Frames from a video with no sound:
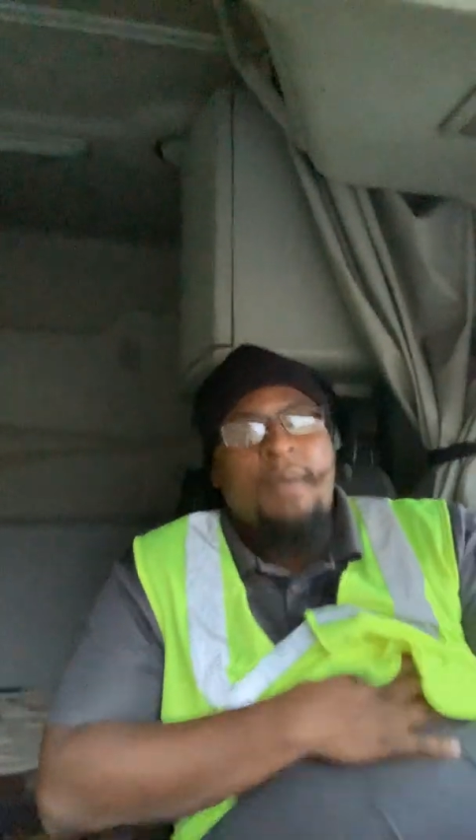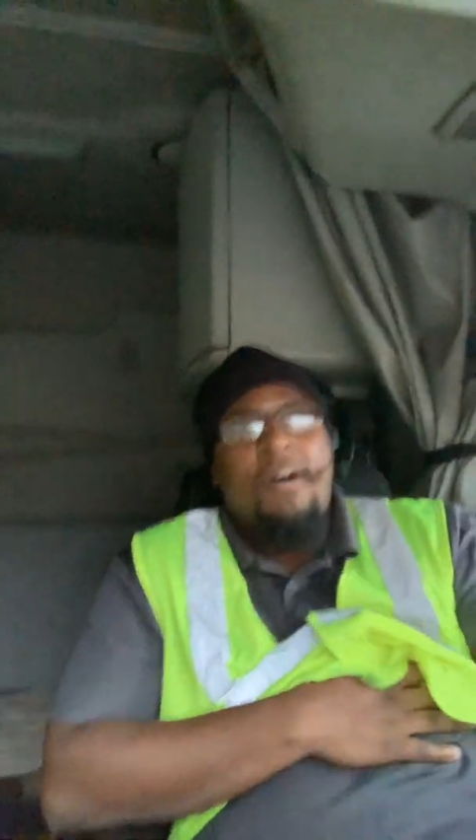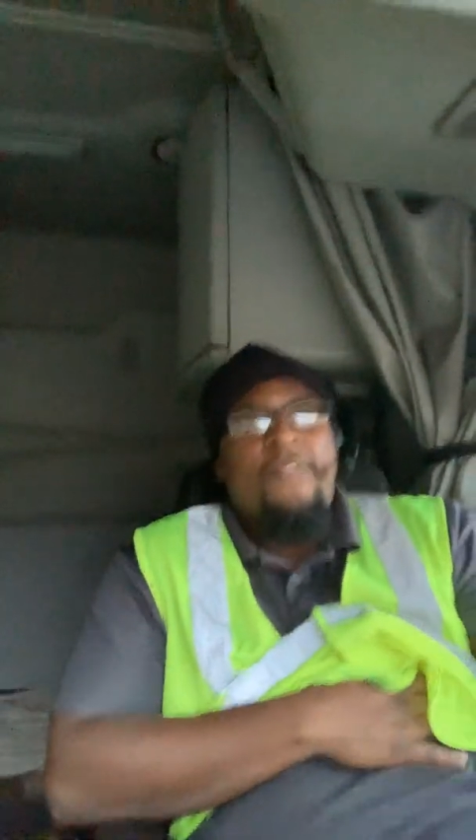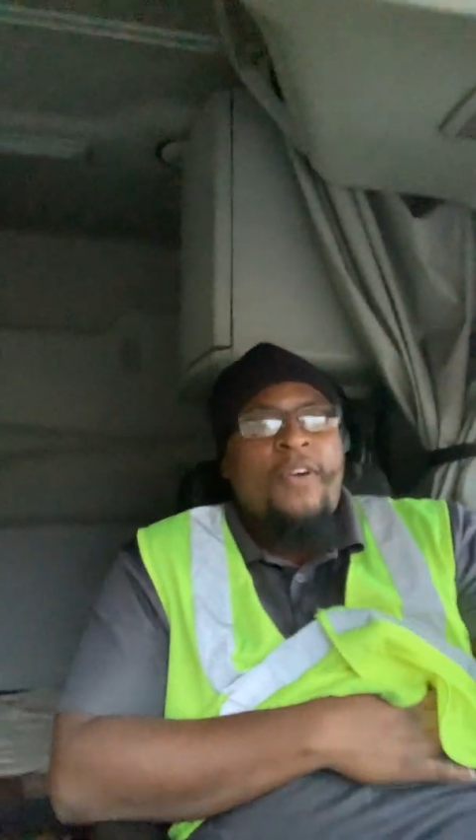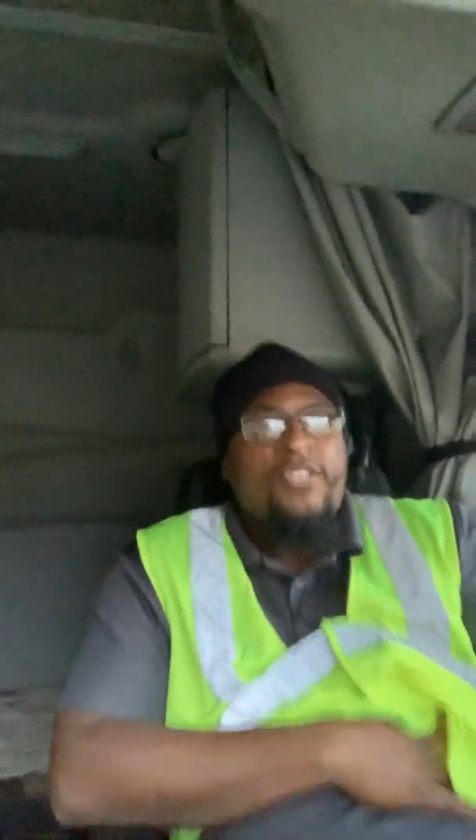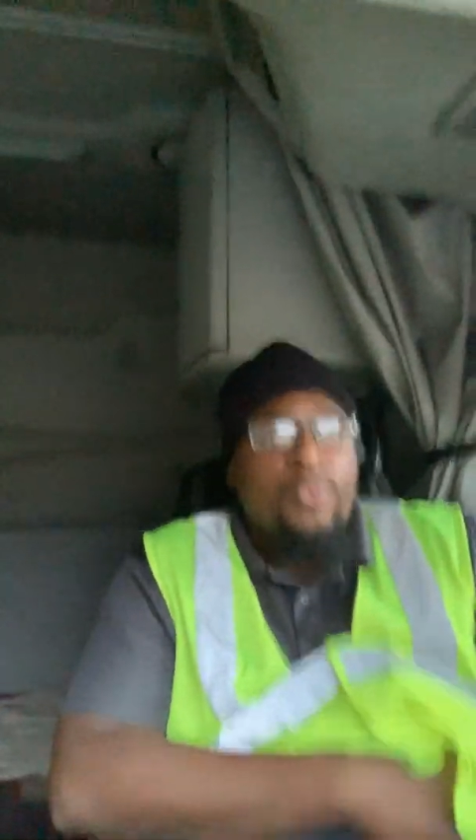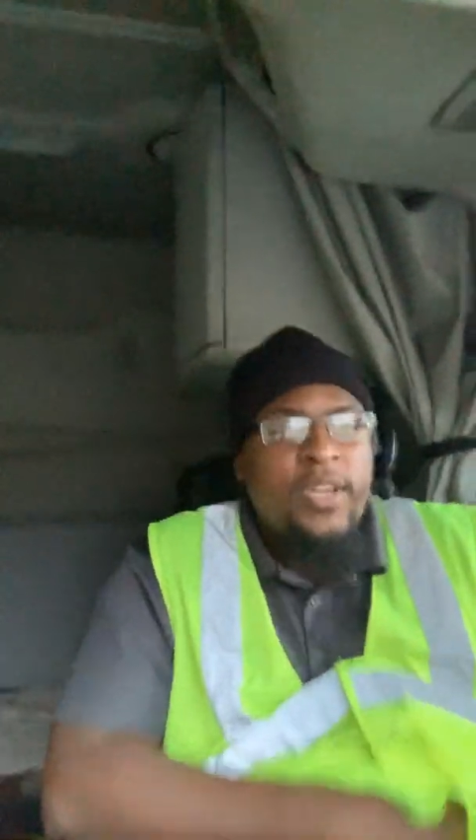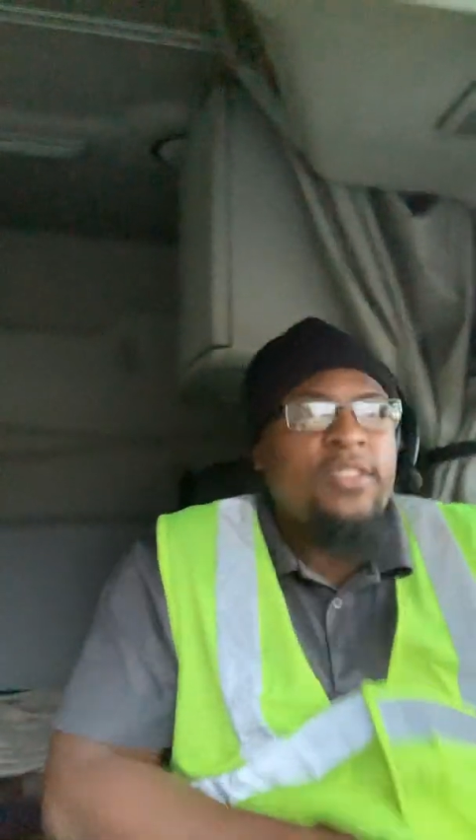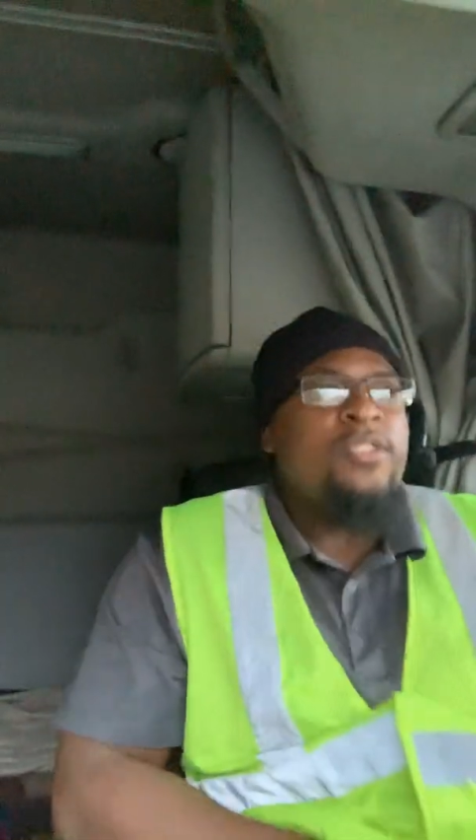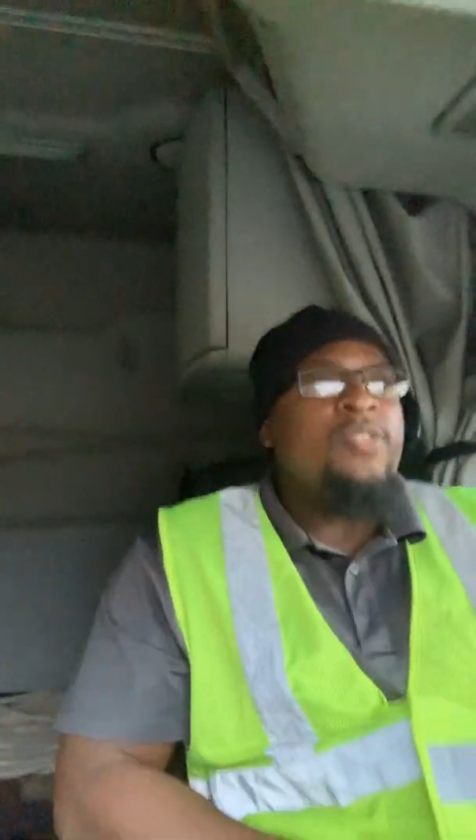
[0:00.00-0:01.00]
My first week
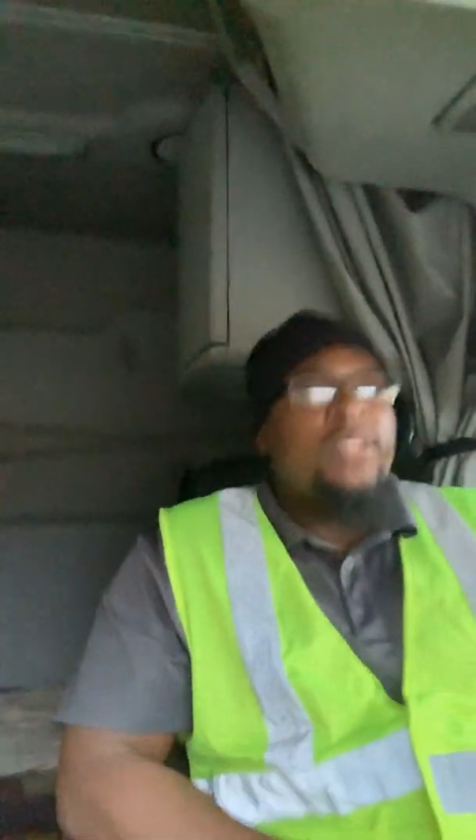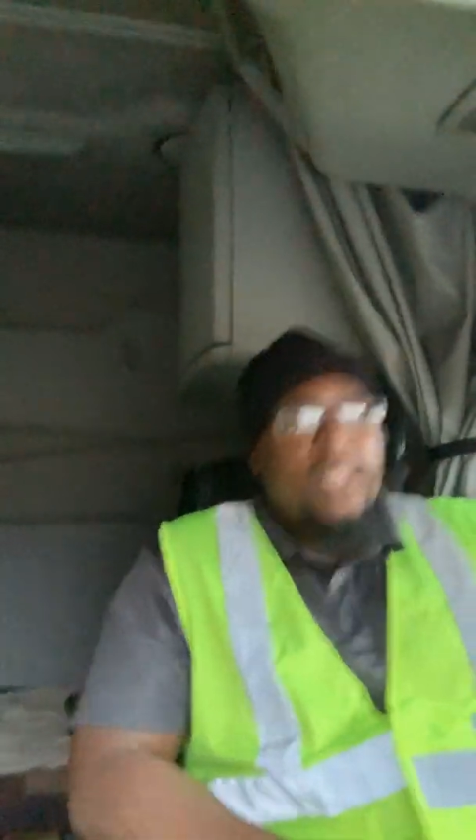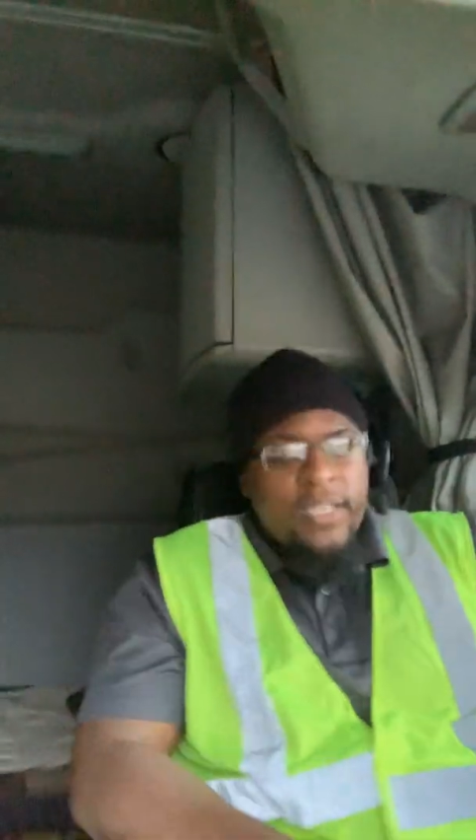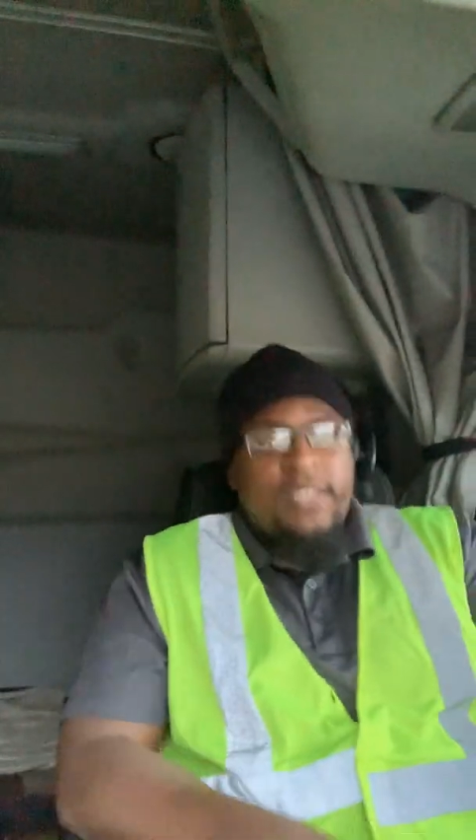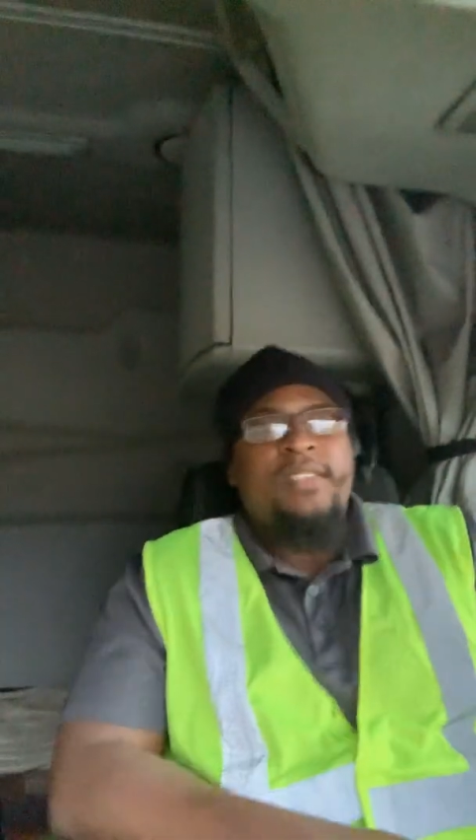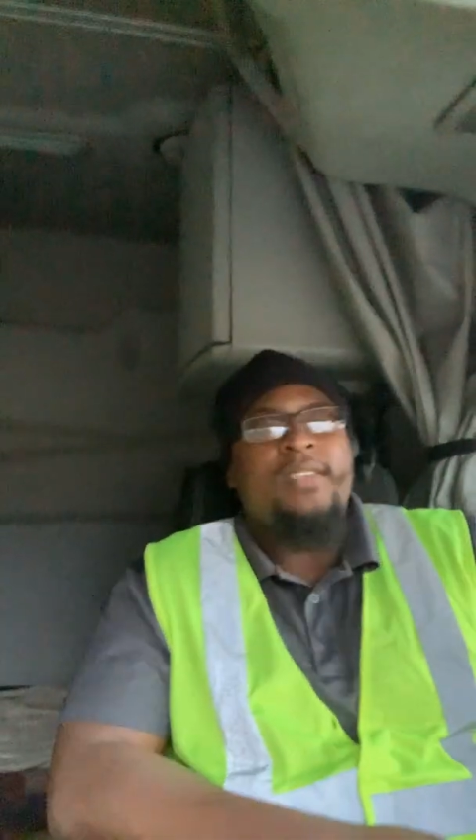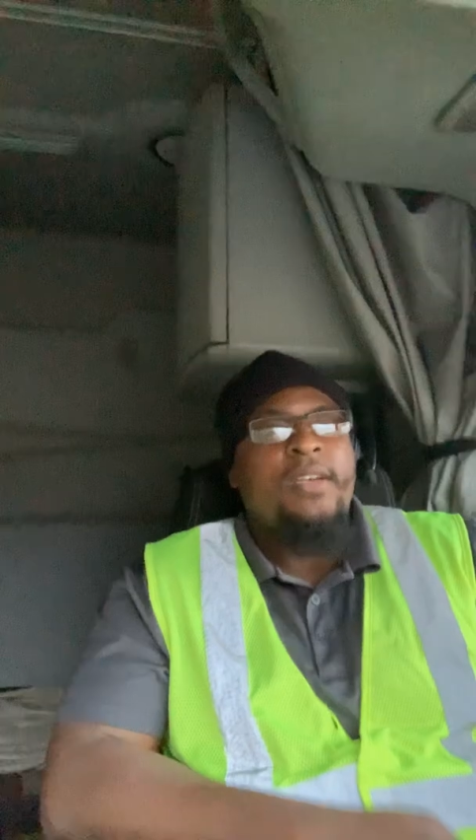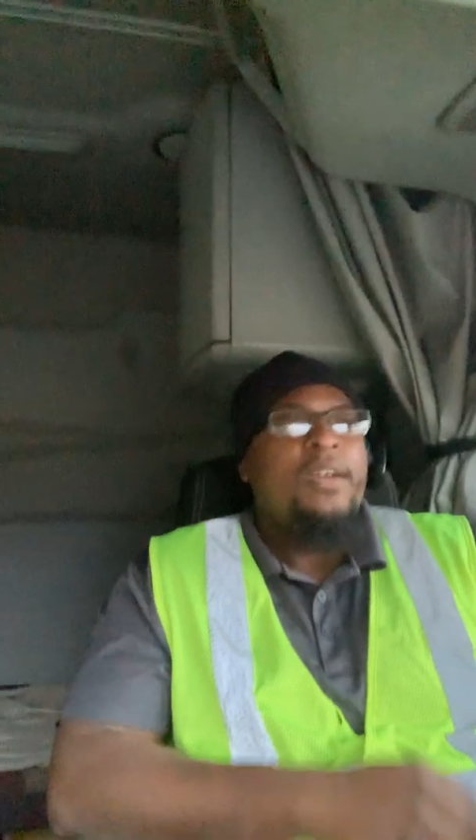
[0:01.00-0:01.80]
of doing this,